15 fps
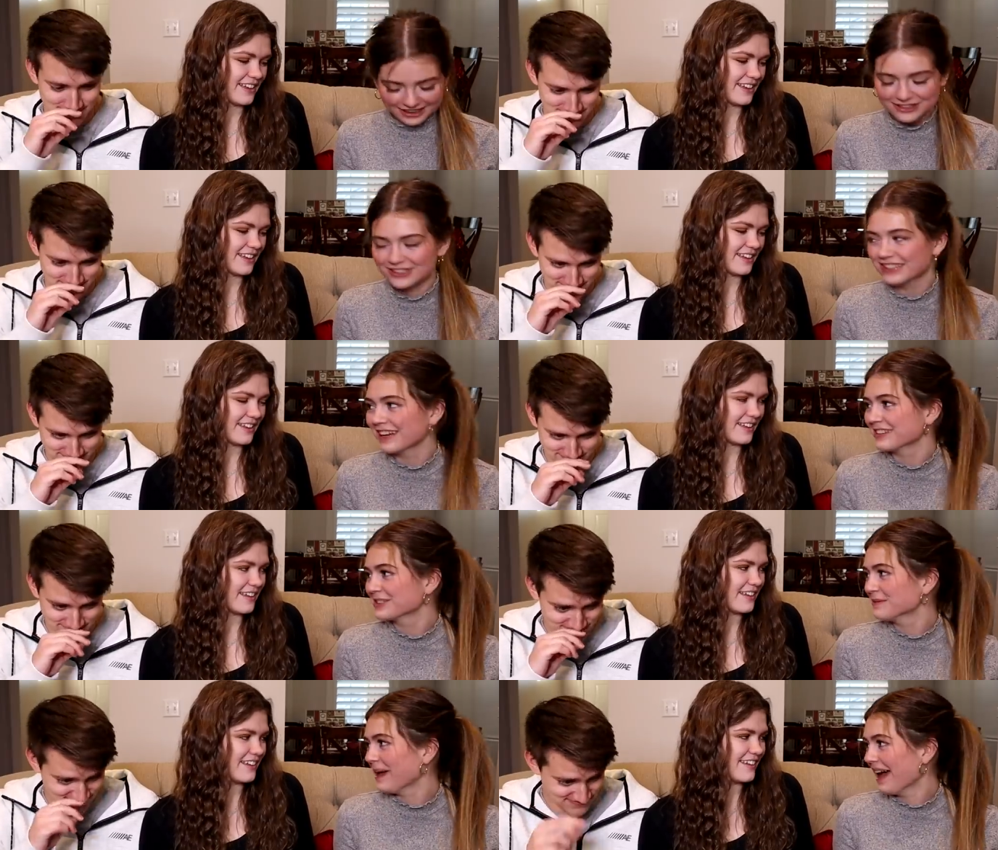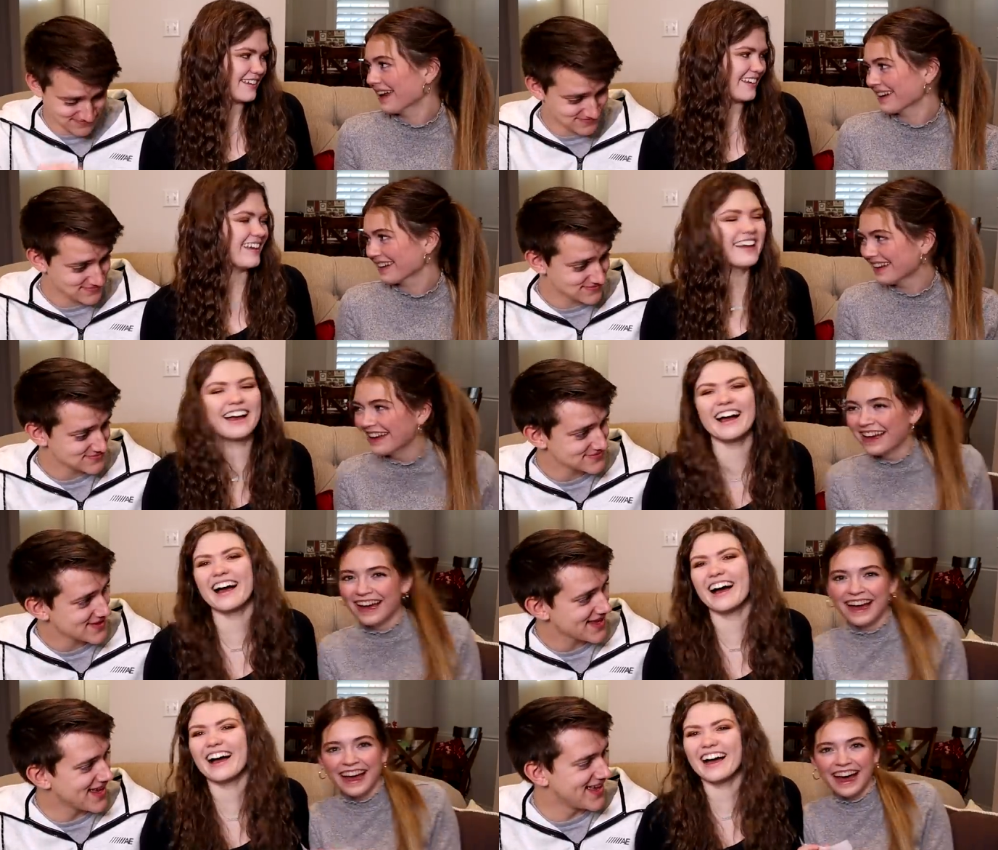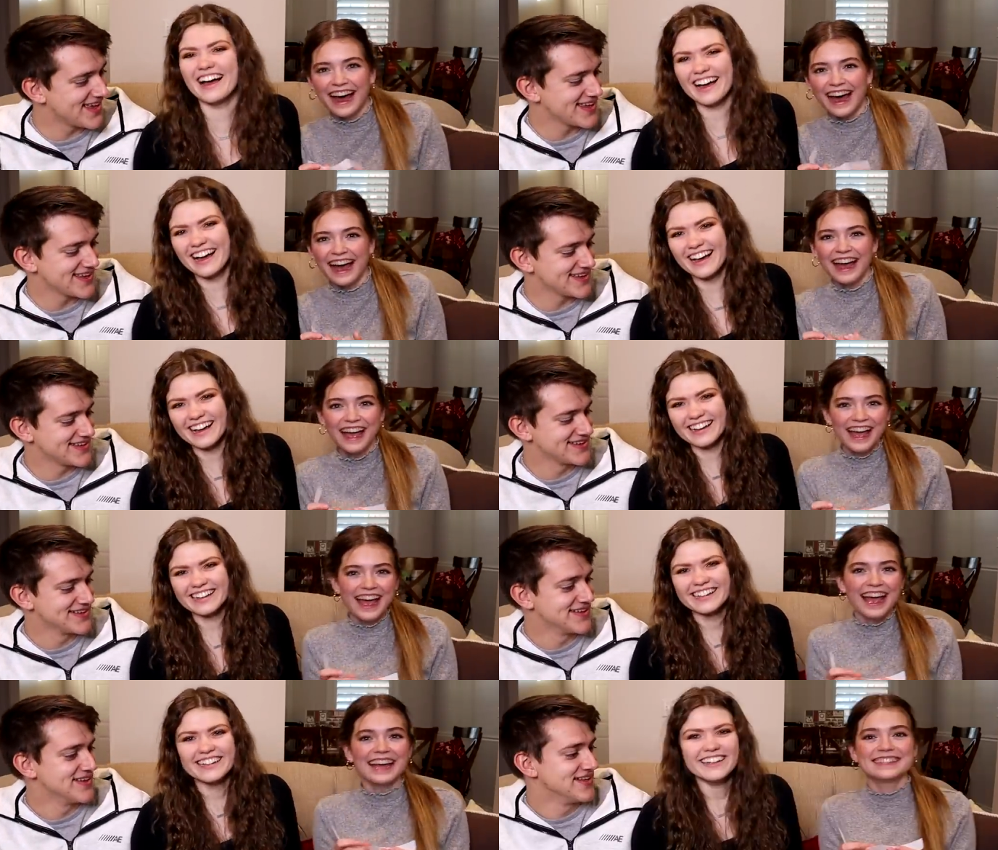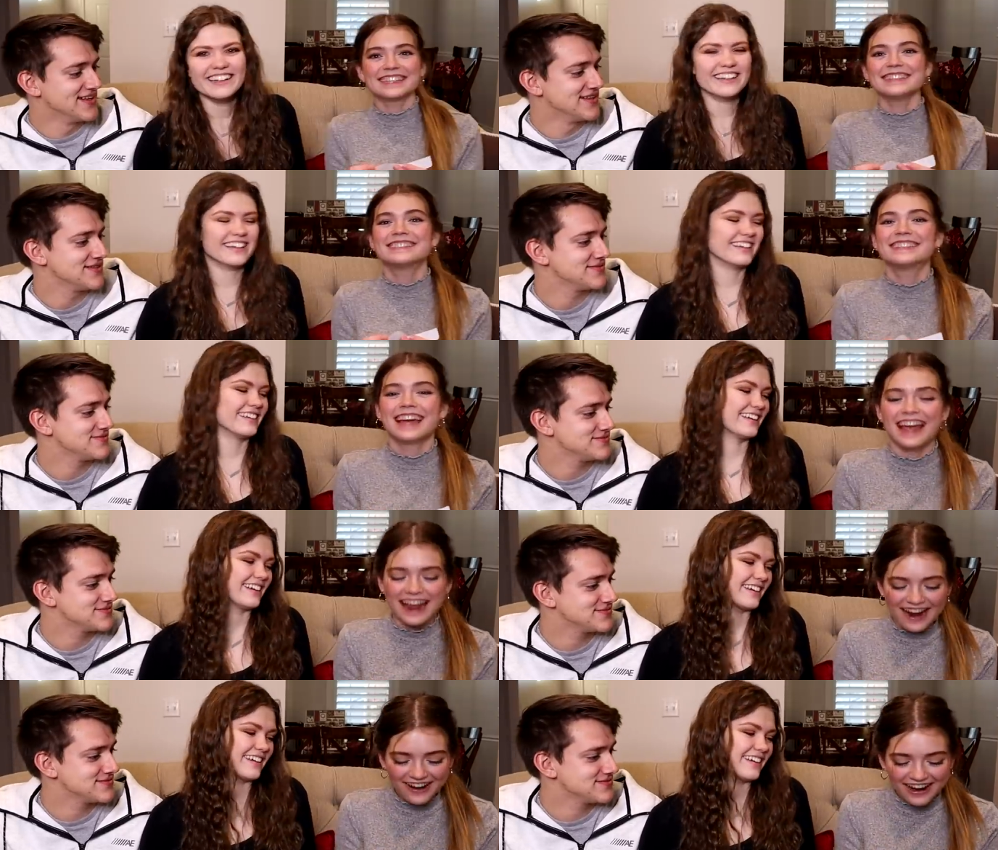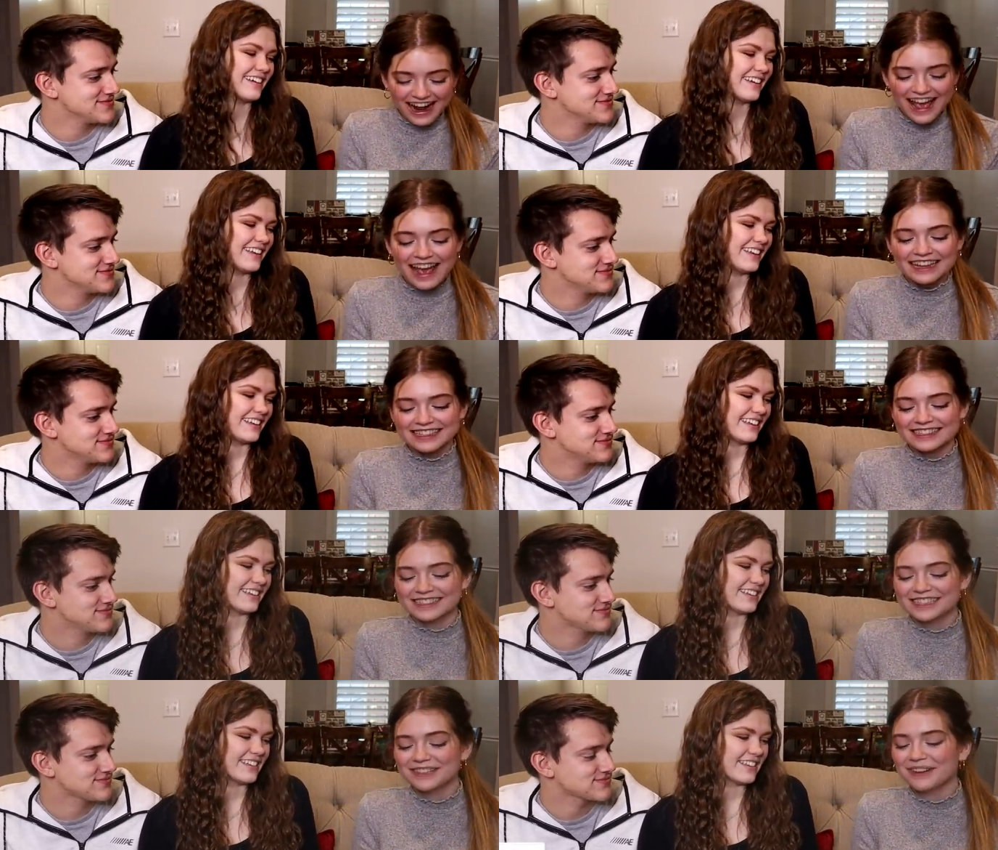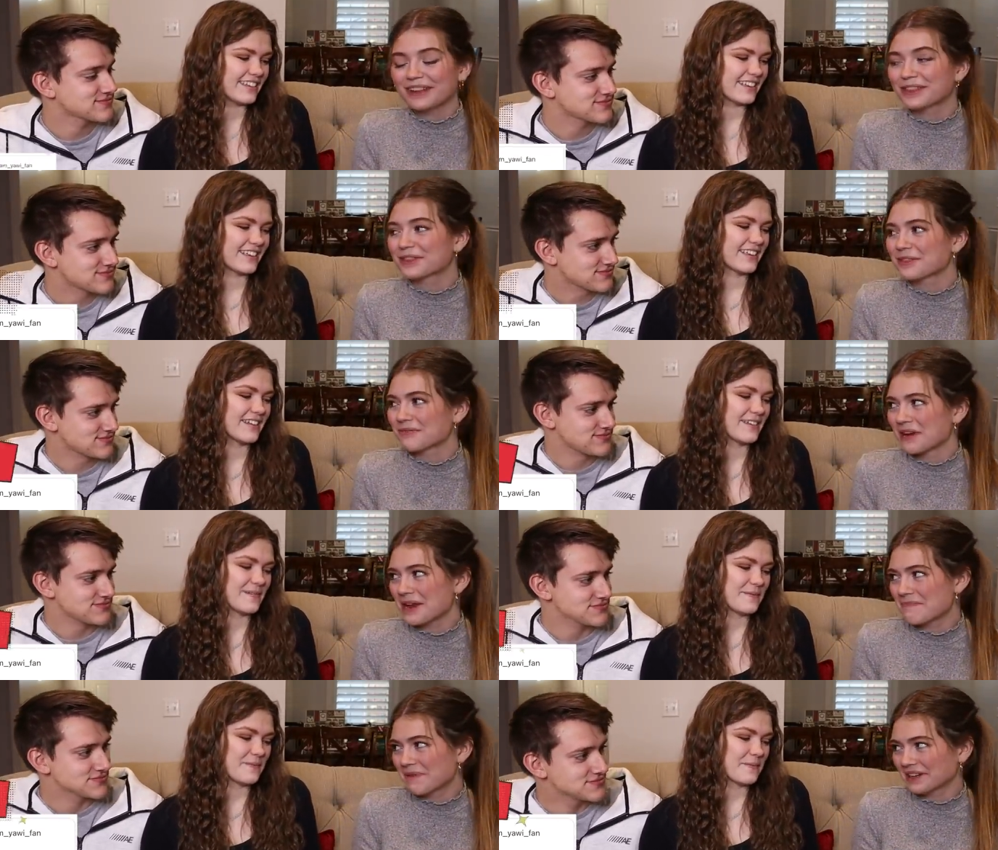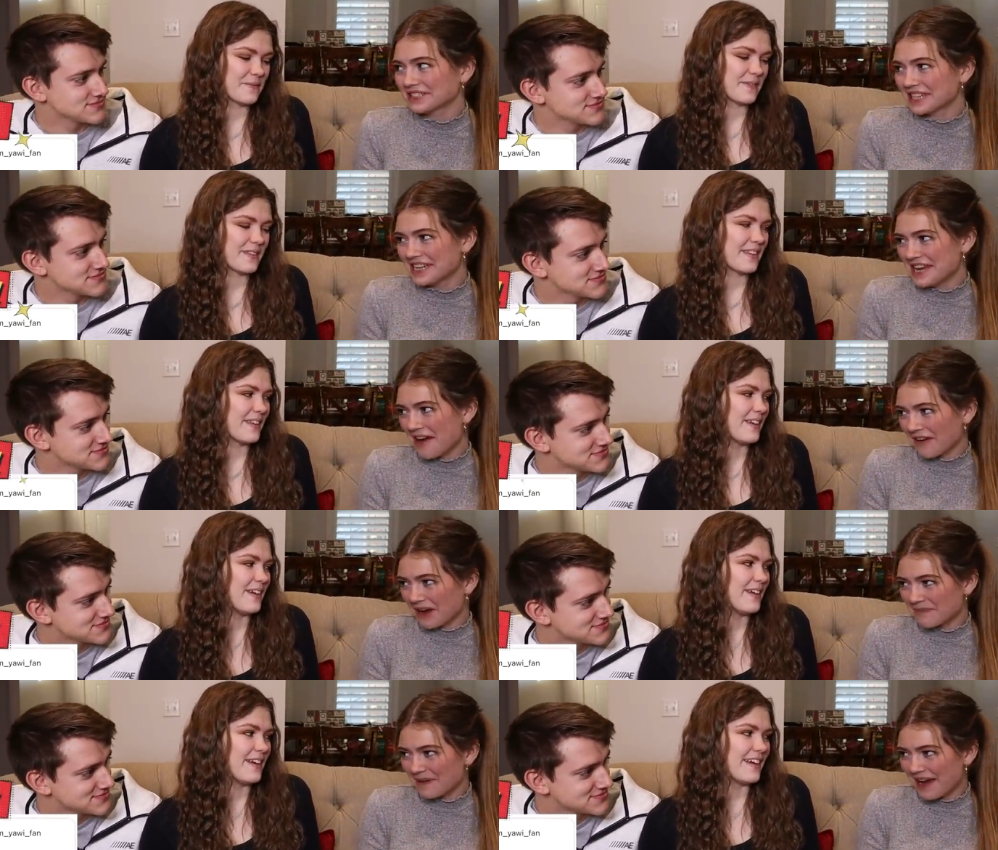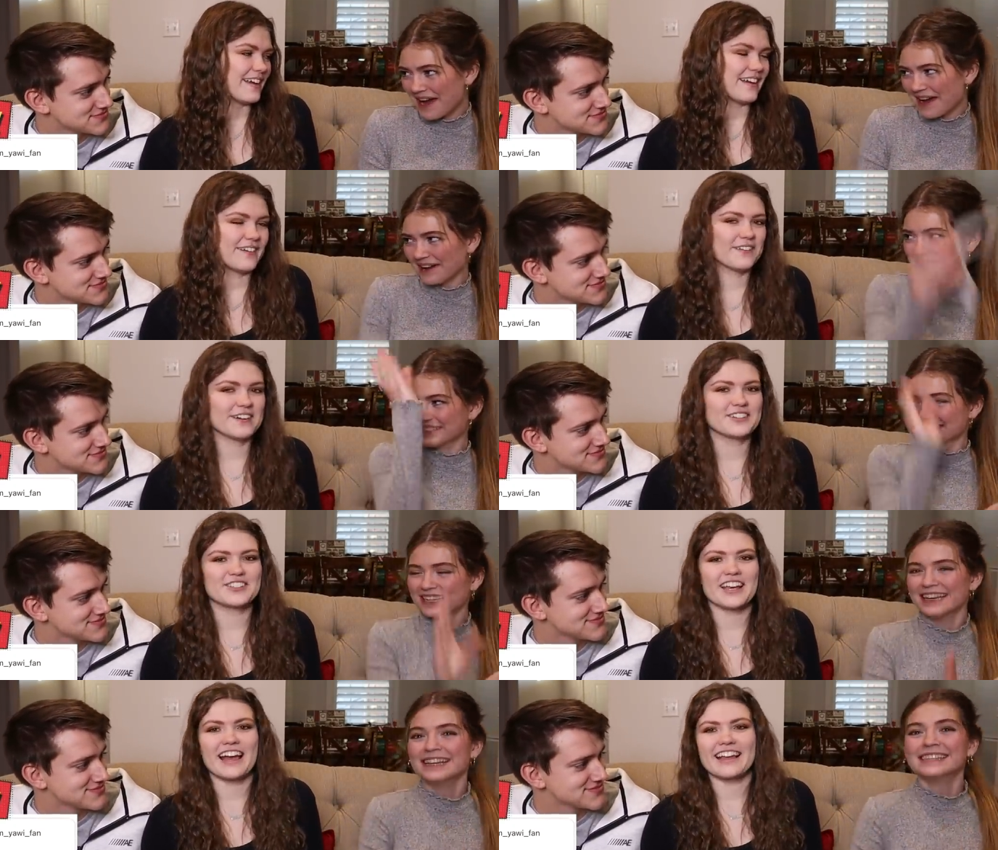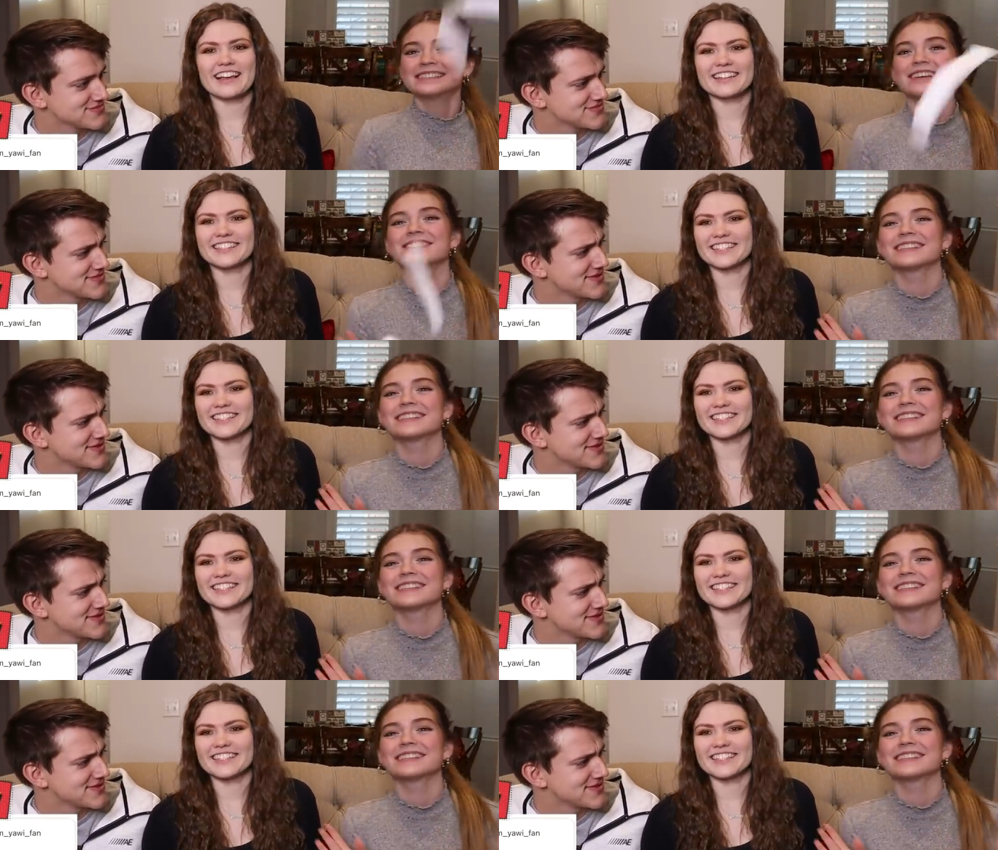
Speaker 1: actually not too bad. It's a dare. It says do a 3-person yoga pose. Which I